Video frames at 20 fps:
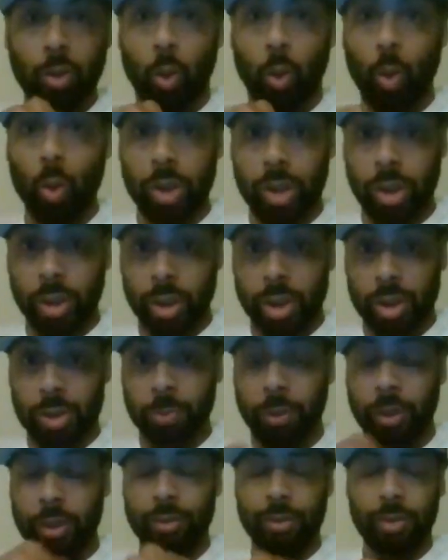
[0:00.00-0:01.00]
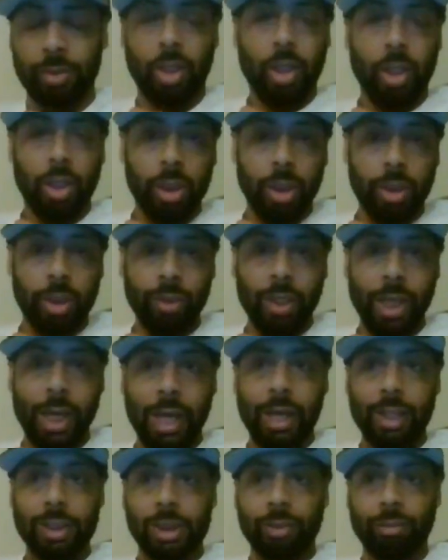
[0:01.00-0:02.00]
of who it is, but it even
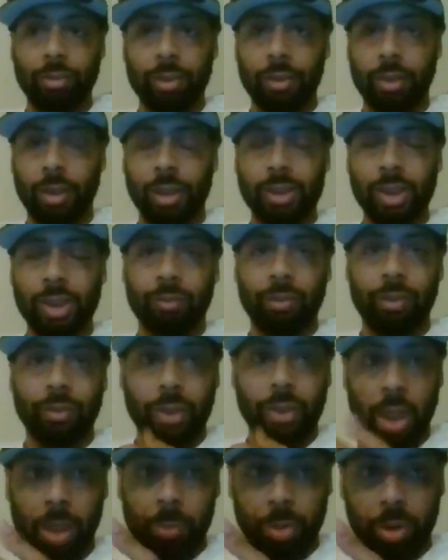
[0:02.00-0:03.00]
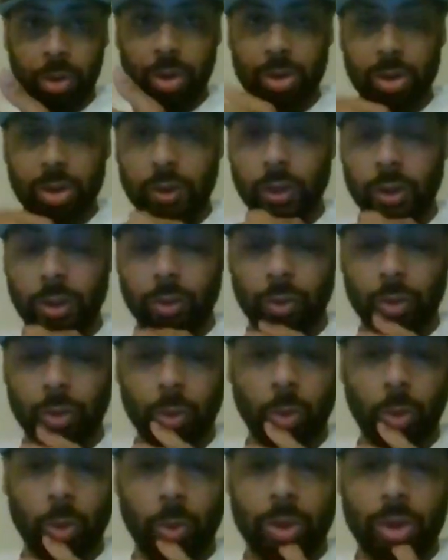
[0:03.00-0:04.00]
it's even dumber considering
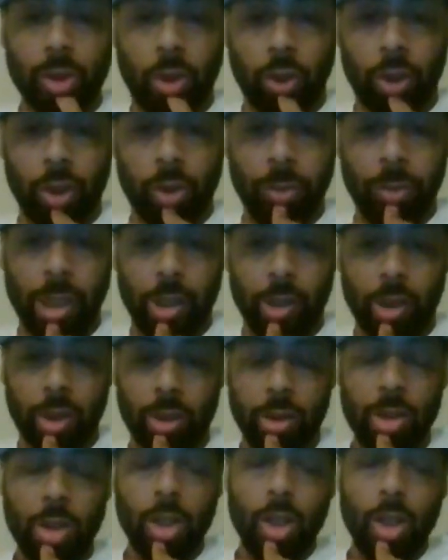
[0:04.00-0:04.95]
who we're talking about here.